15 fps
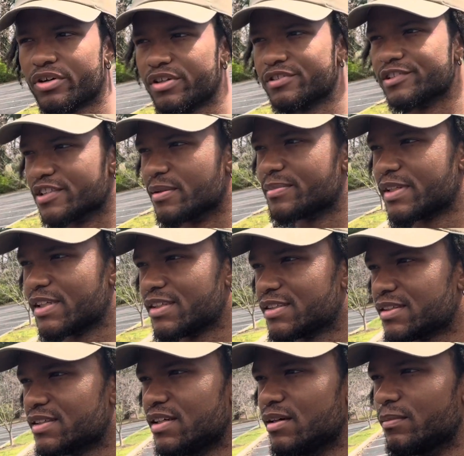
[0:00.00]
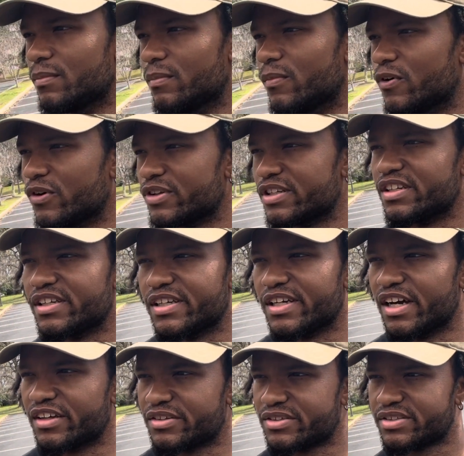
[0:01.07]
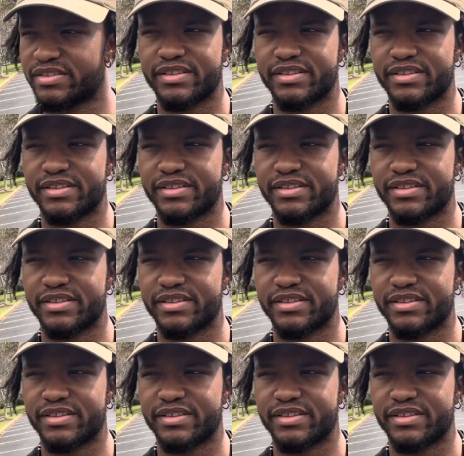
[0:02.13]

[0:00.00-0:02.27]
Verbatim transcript: on something more than the others,